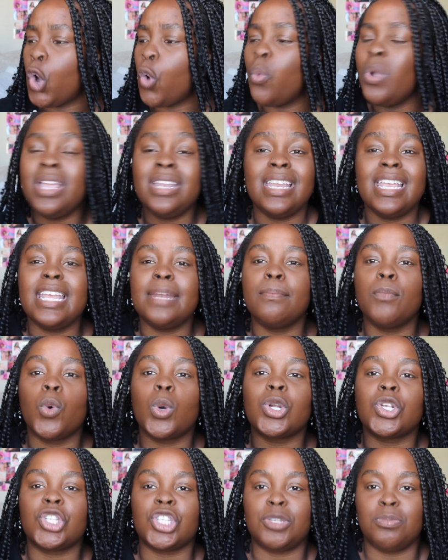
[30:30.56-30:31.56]
We need
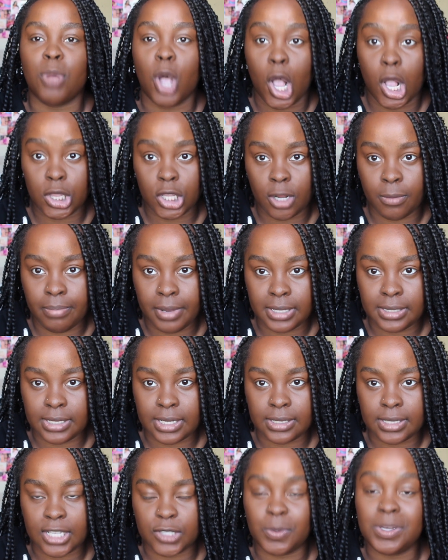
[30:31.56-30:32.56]
more smaller
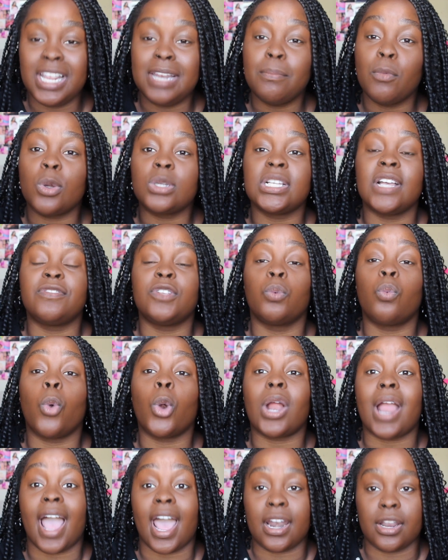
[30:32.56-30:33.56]
businesses. We need more stuff to
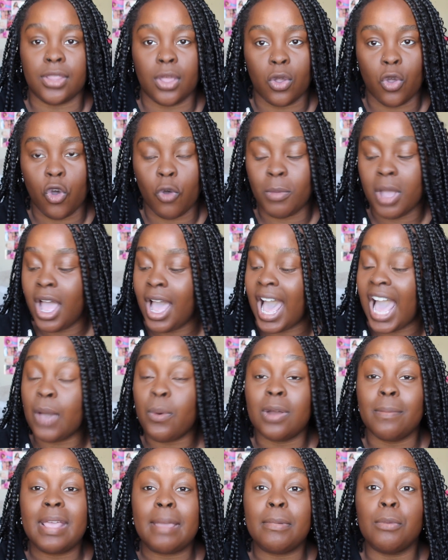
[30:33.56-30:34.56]
work out of the home. I
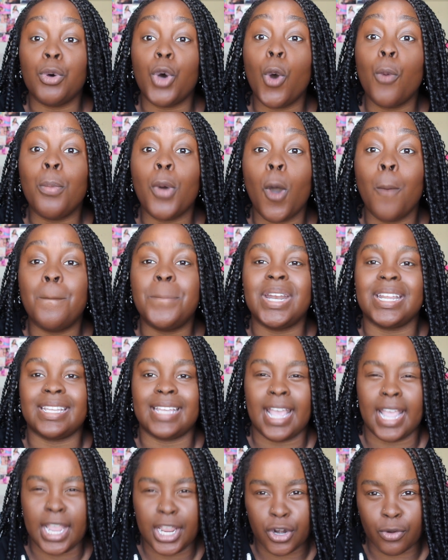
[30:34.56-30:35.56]
want to be able to open a
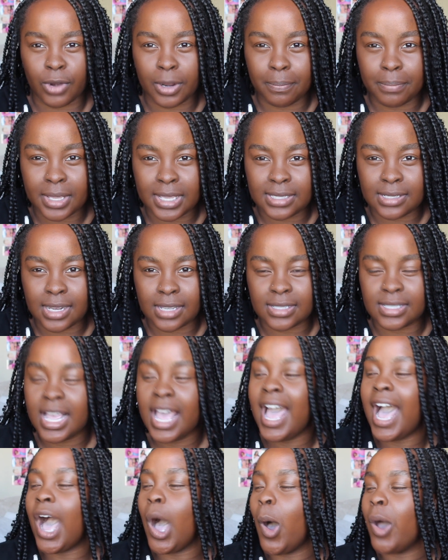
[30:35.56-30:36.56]
catering business.
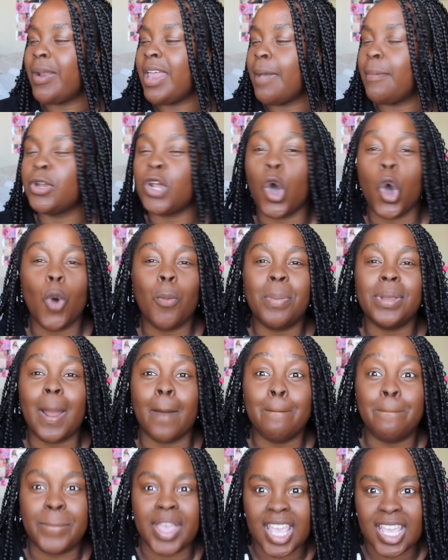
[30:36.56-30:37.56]
I want to be able to open
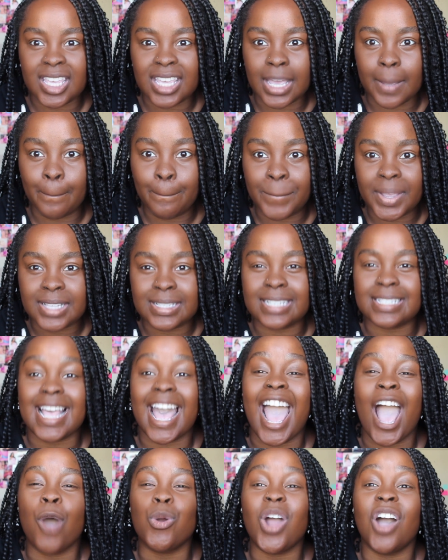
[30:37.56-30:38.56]
a baking business
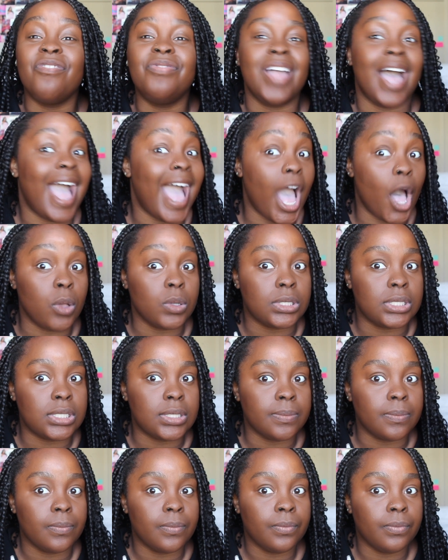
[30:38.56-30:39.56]
out of the
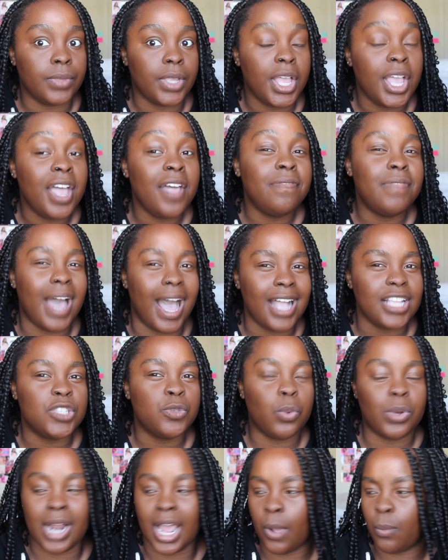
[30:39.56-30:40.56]
house.
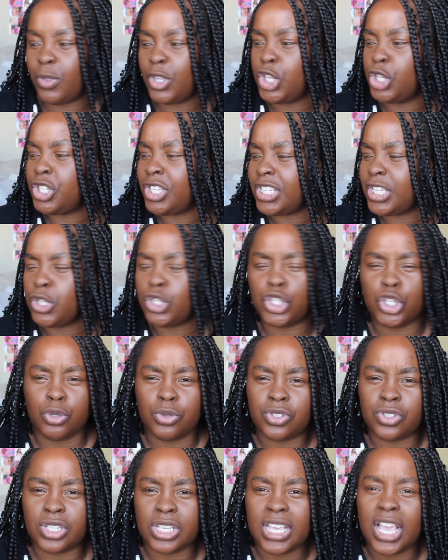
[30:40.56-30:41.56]
That's what do you
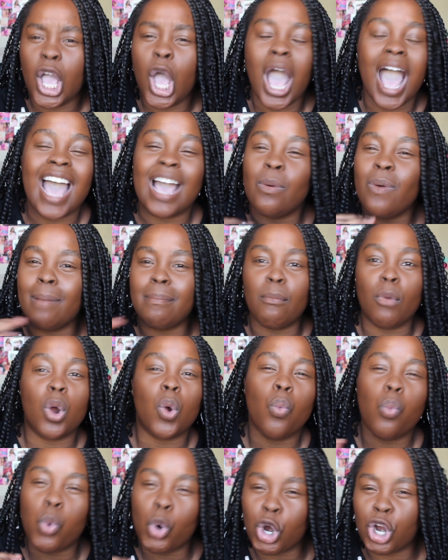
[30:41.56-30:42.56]
see? I want
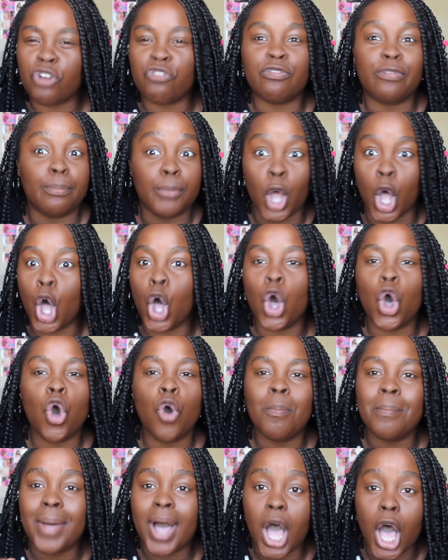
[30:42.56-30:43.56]
more work from
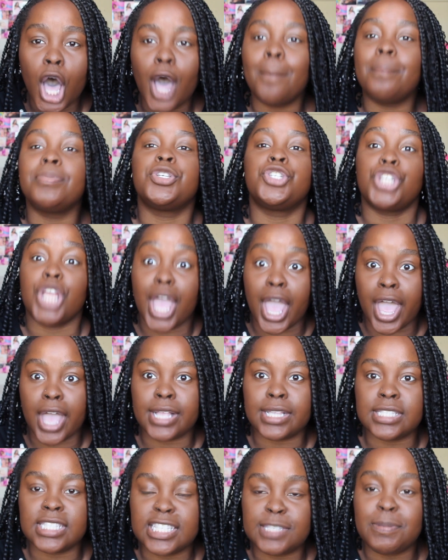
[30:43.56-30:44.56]
home
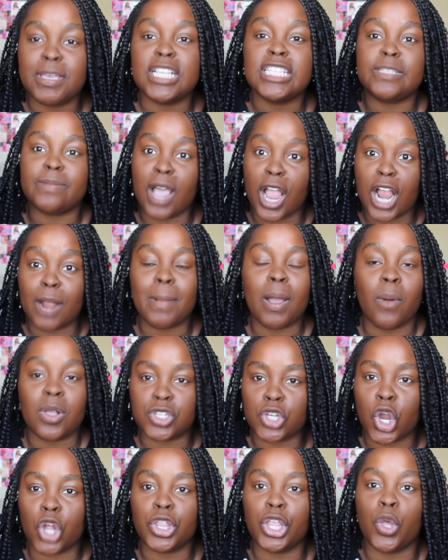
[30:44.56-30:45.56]
options. Let's be inspired by what's
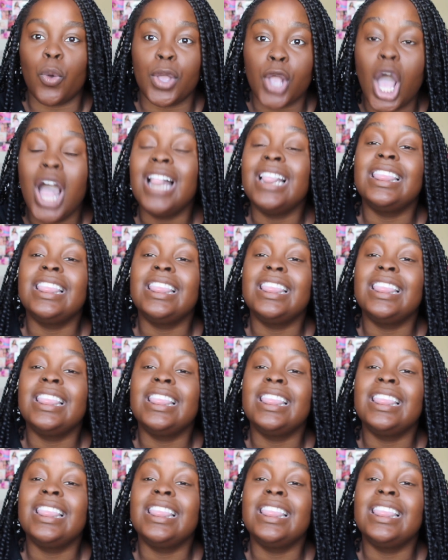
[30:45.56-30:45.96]
currently going on.